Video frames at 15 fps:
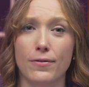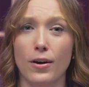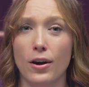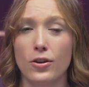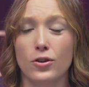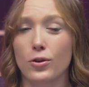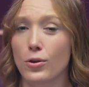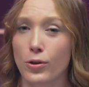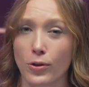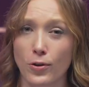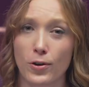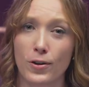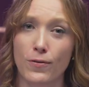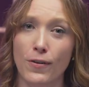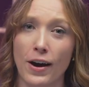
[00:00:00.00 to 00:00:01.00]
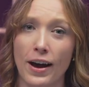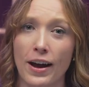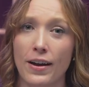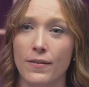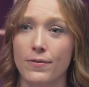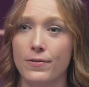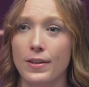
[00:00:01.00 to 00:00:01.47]
under
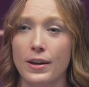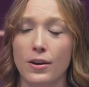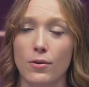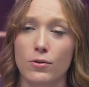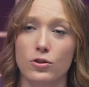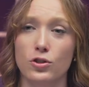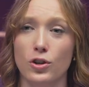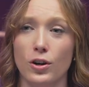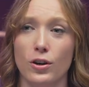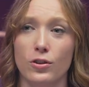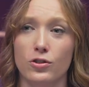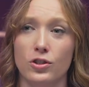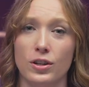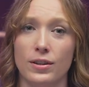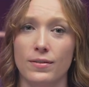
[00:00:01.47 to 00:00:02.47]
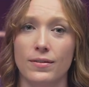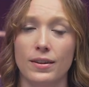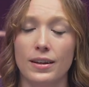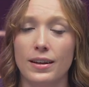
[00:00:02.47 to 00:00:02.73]
35, they go to church and,